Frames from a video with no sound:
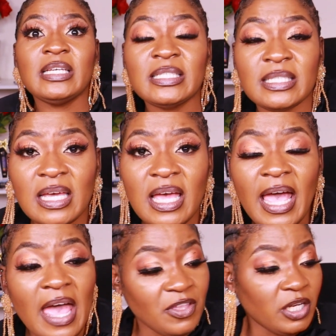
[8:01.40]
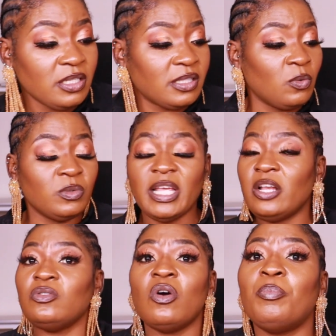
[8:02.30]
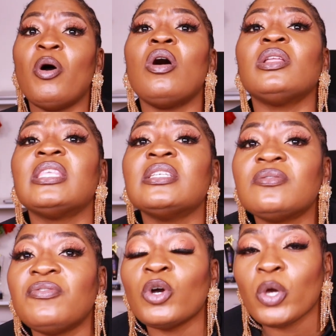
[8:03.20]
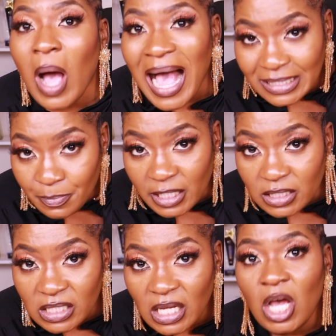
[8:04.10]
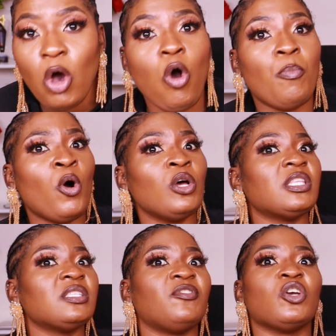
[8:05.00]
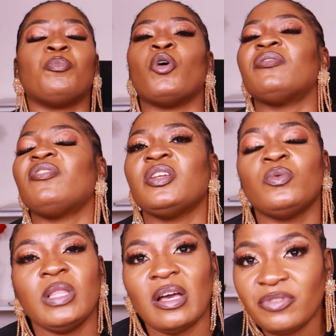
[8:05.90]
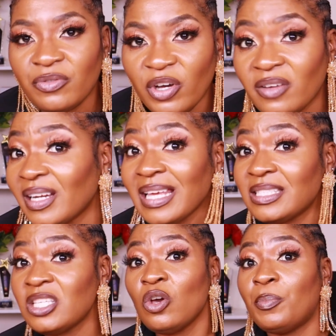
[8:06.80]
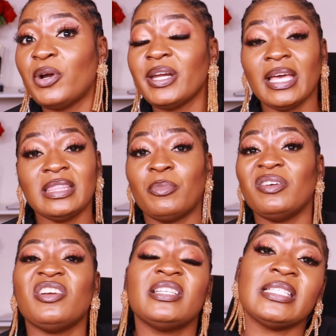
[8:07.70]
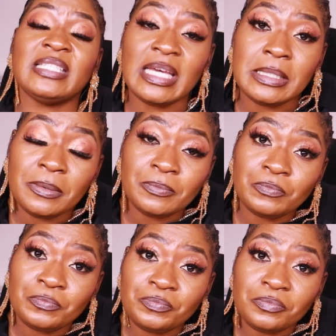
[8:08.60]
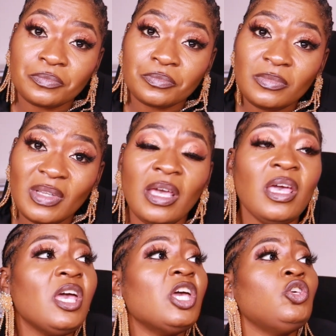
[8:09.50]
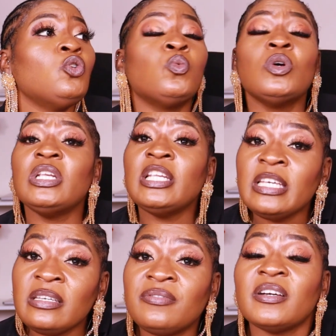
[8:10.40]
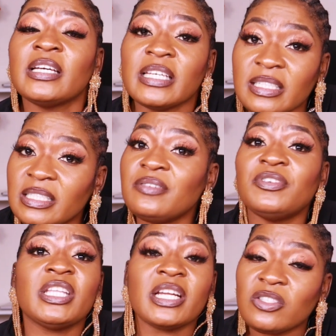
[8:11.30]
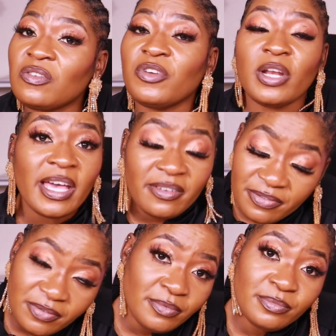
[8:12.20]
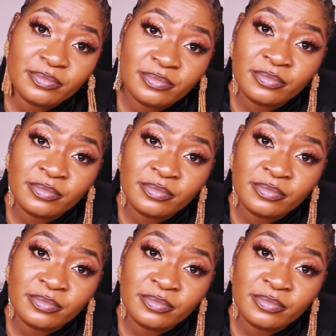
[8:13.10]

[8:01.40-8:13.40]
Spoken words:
it is. And then they will tell you, no, pour this for your husband, or pour this for your boyfriend, he will love you forever. Next thing you're pouring and the boyfriend is dead. You will live guilty for the rest of your life.